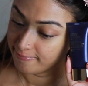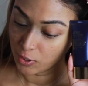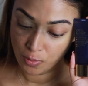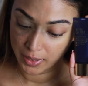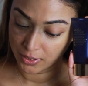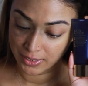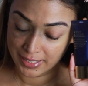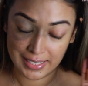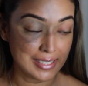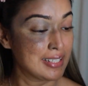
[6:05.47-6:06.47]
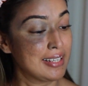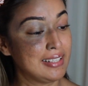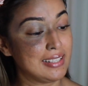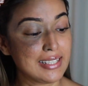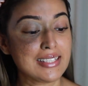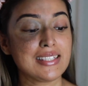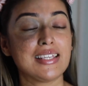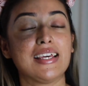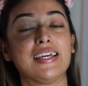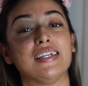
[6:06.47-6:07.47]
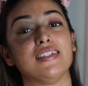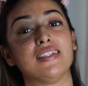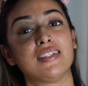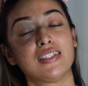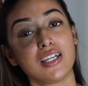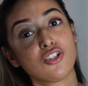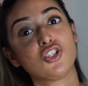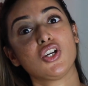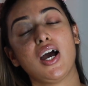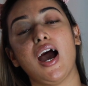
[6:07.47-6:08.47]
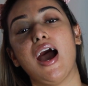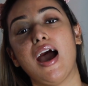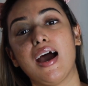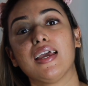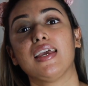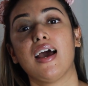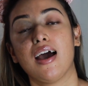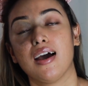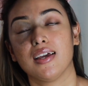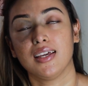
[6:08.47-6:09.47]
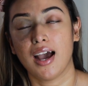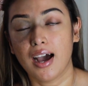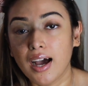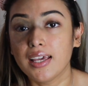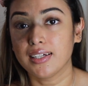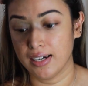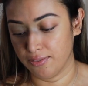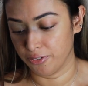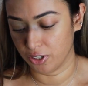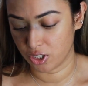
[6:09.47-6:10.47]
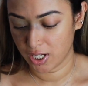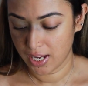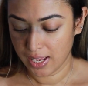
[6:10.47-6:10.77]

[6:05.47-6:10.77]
Oh my goodness, this is such a high coverage.